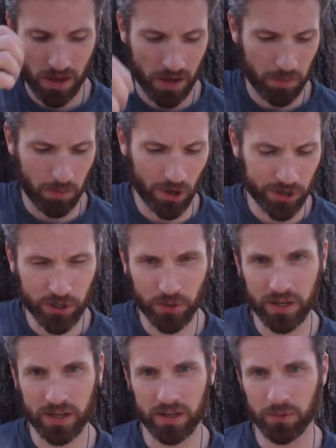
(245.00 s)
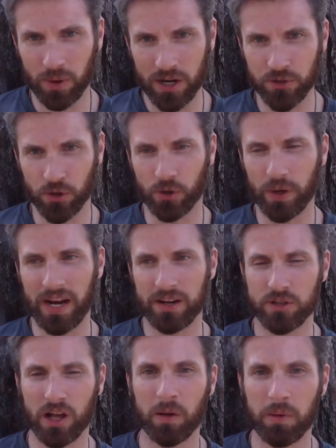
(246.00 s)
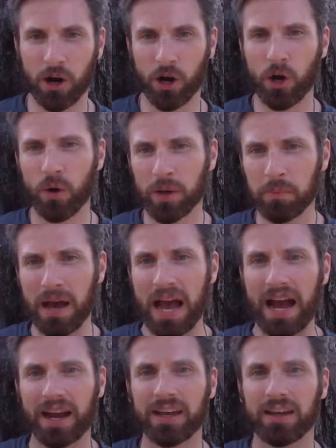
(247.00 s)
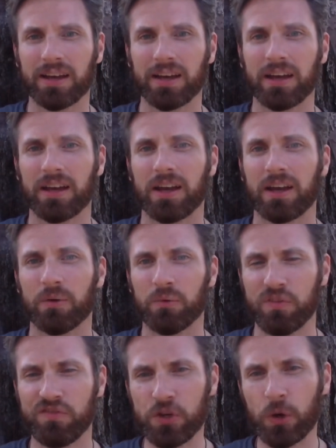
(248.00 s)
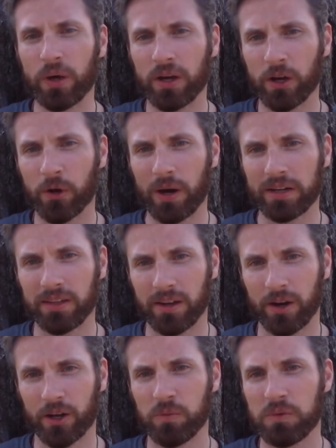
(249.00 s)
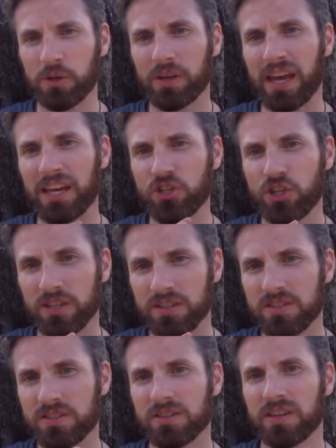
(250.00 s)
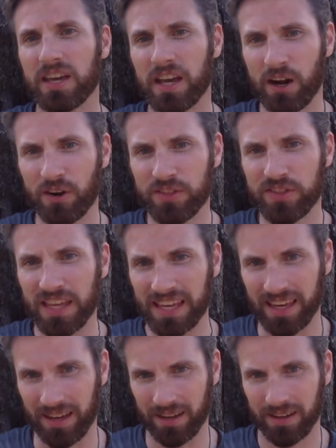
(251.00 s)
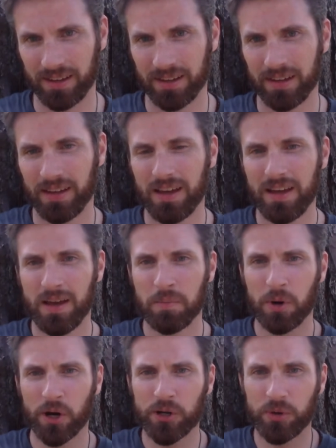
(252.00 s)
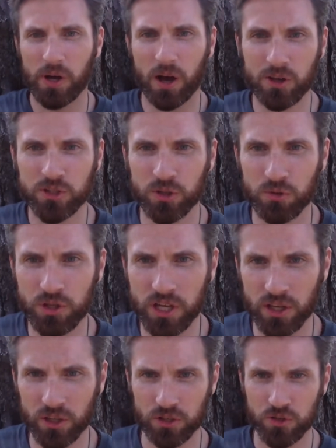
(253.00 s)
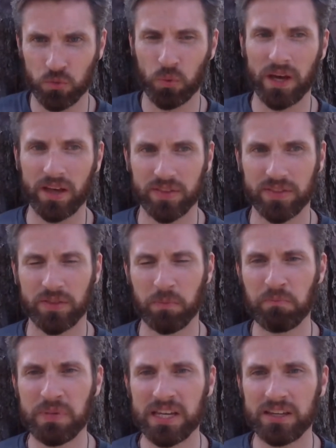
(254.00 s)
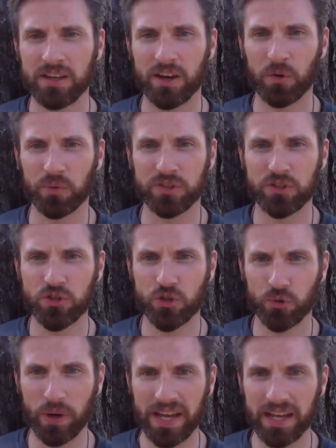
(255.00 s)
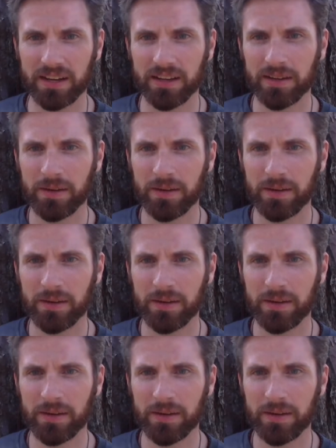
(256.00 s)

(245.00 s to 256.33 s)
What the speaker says: Mercury retrograde is all about going back, reviewing and correcting our communications and our thinking. Mercury also deals with media, with trade,